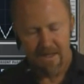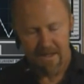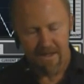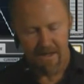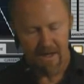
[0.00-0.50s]

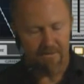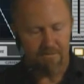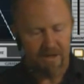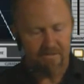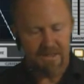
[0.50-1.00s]
I've
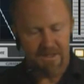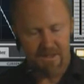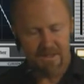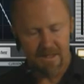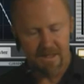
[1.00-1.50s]
previously
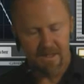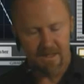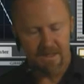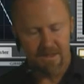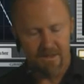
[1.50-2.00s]
just
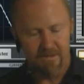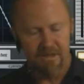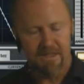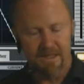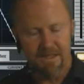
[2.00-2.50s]

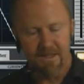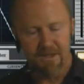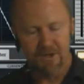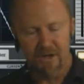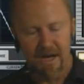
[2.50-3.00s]
recently done
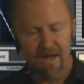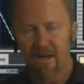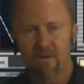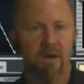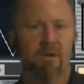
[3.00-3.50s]
a track
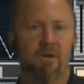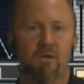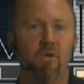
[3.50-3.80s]
where